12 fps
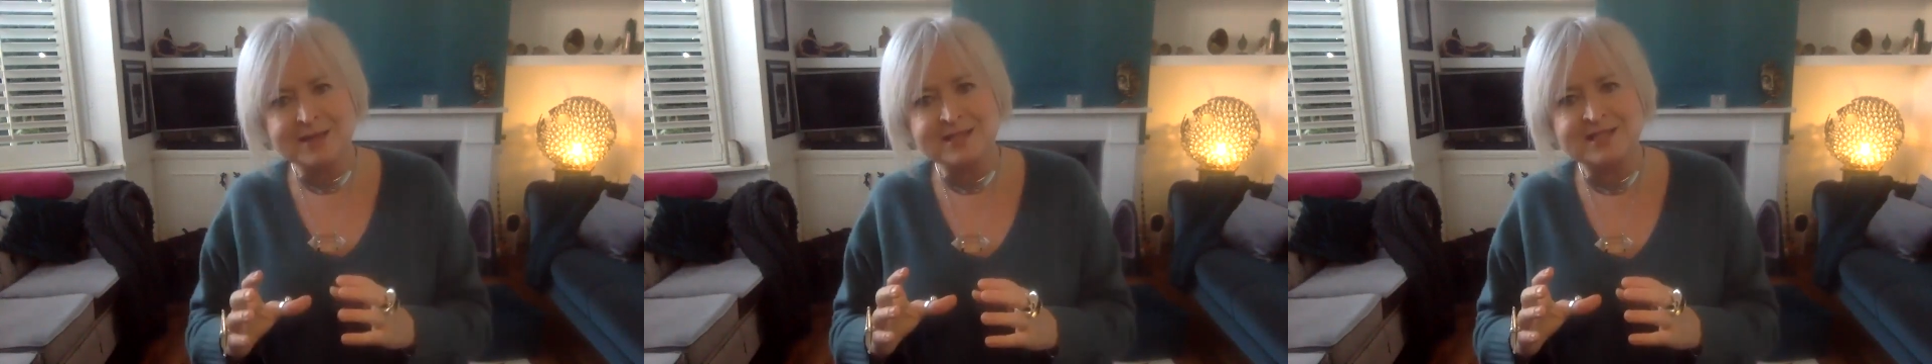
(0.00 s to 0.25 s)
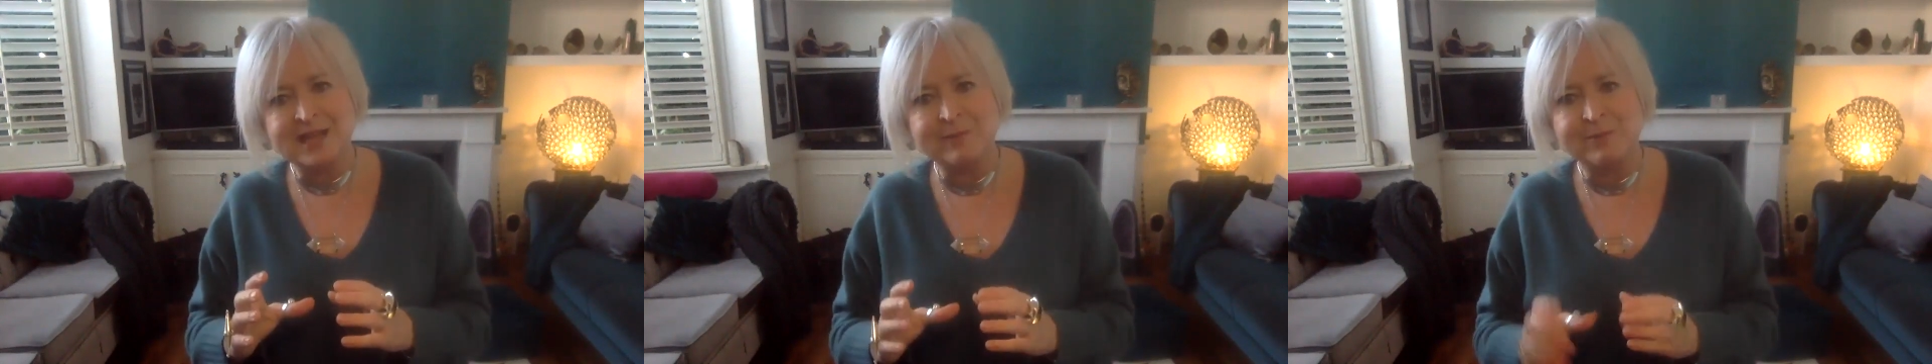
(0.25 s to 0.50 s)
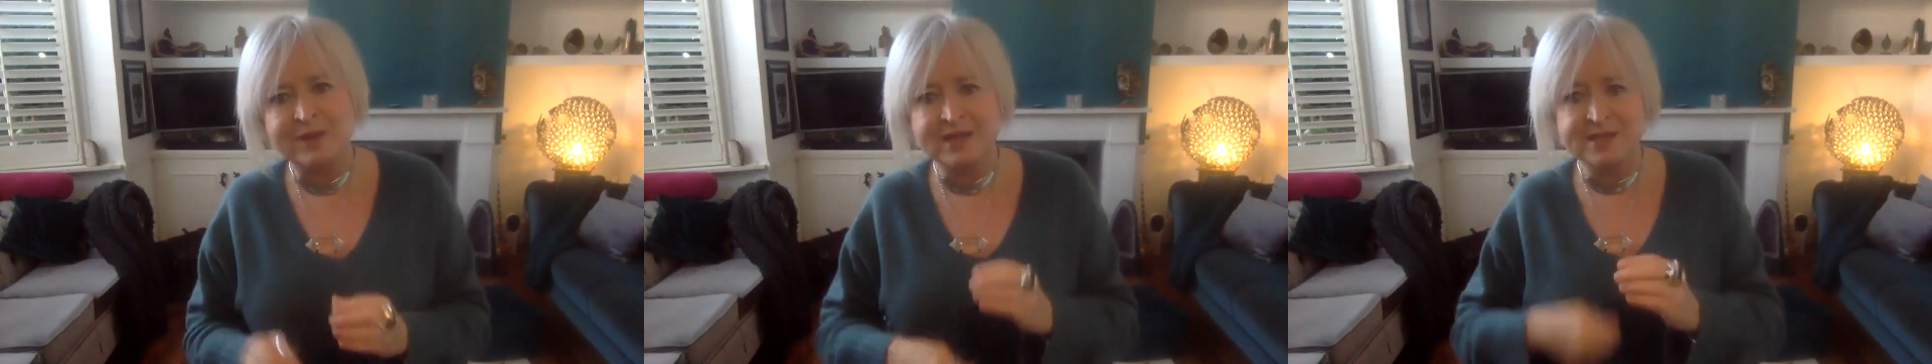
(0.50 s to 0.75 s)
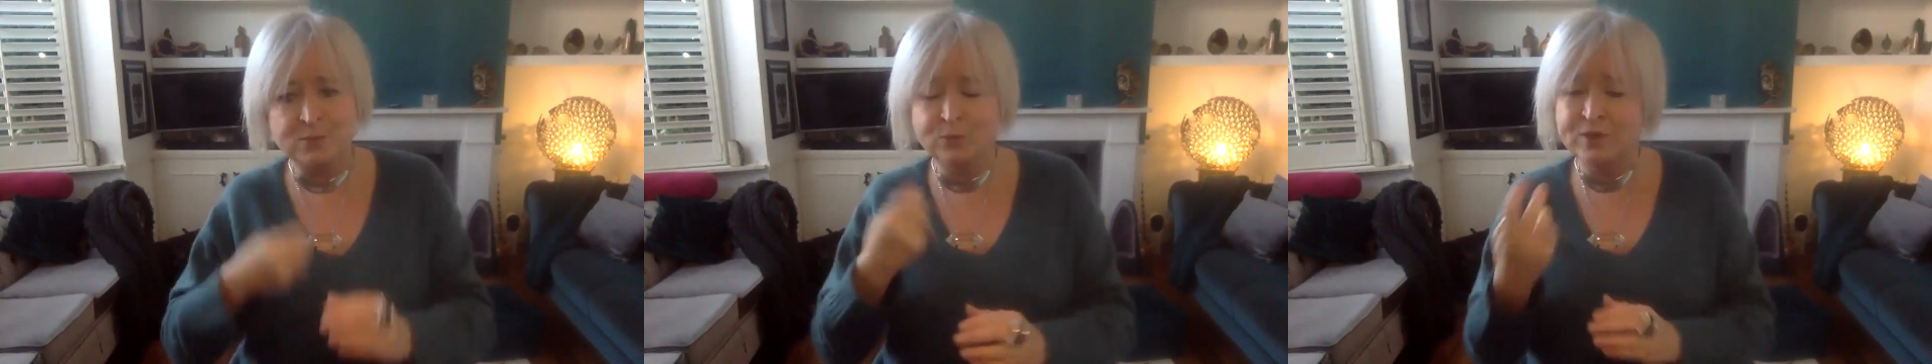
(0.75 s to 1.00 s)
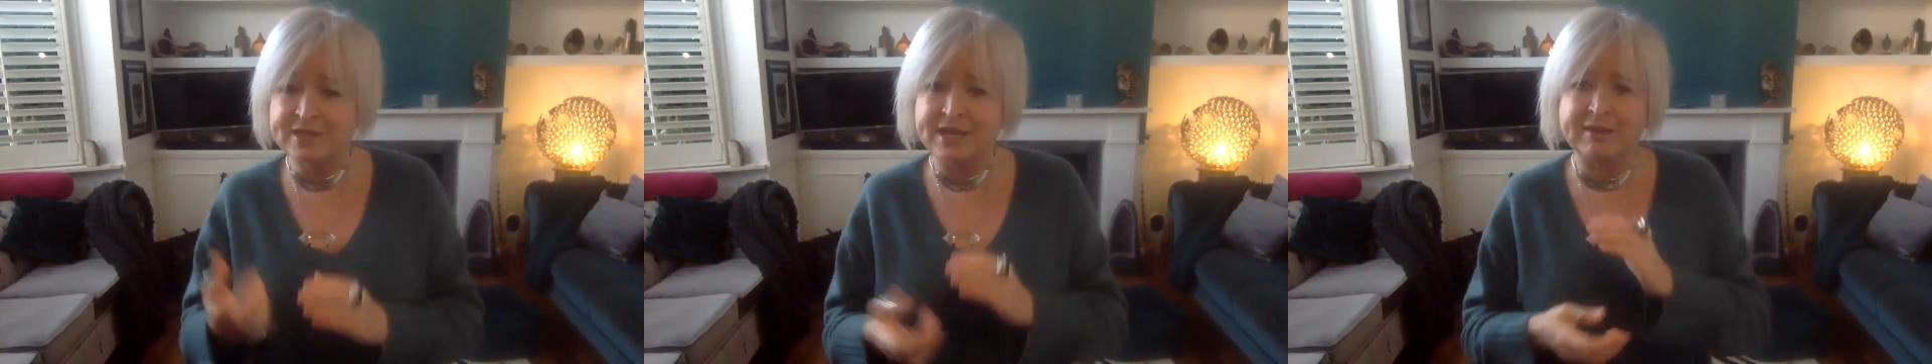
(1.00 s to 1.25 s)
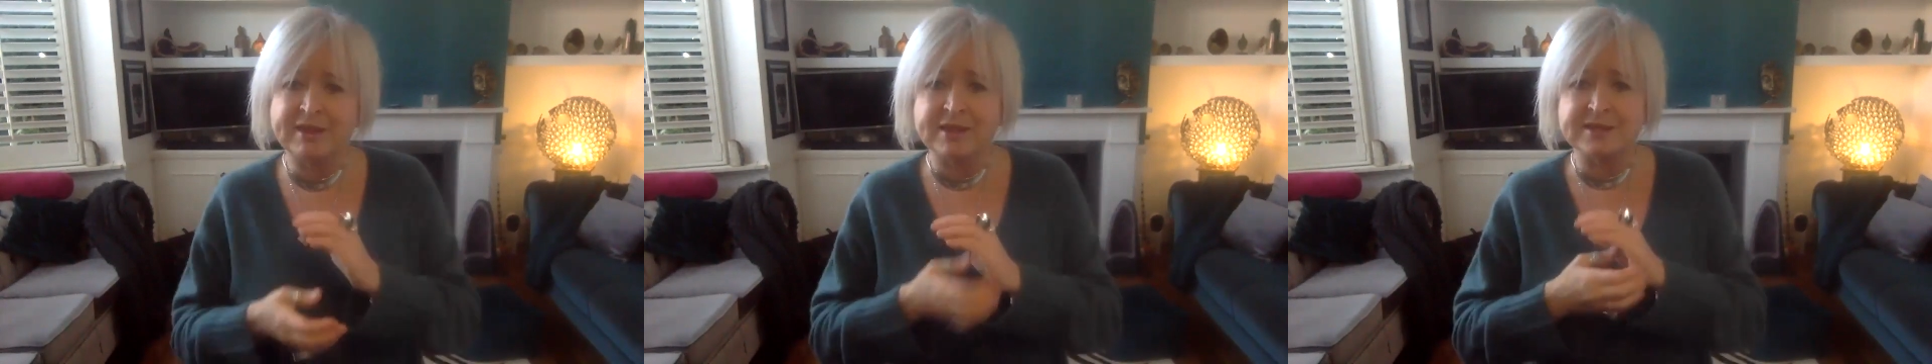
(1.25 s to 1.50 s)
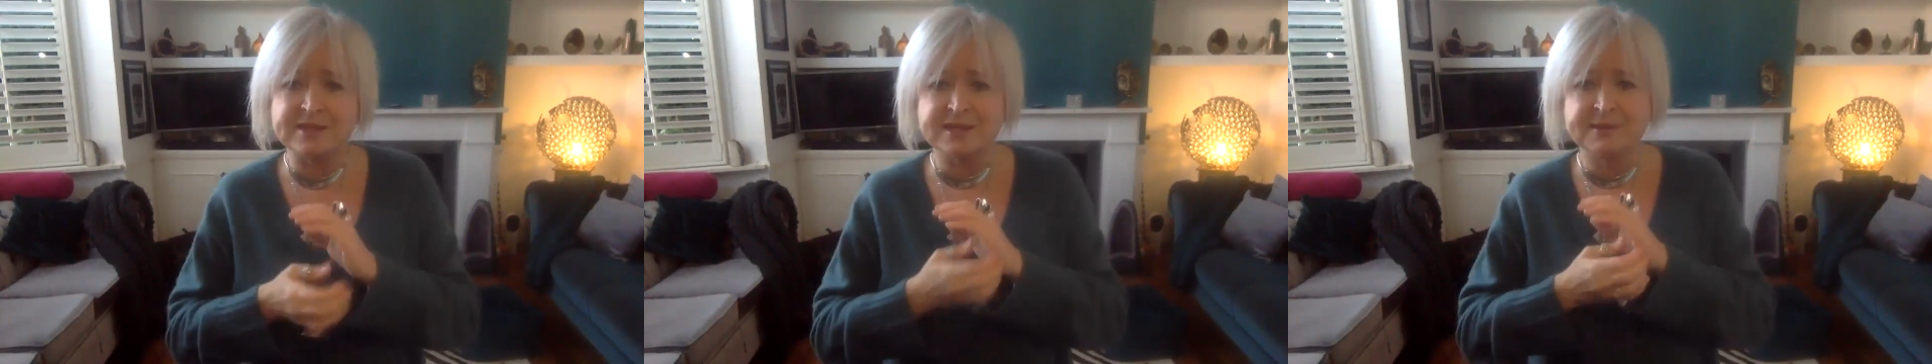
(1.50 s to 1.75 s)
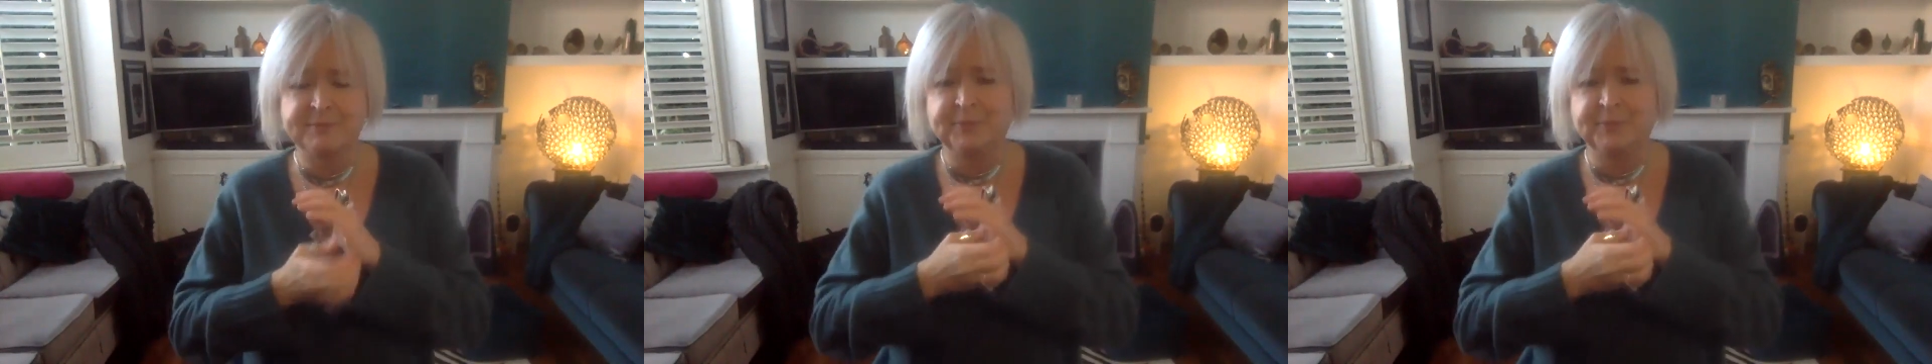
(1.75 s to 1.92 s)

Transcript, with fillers: statement is, we say this.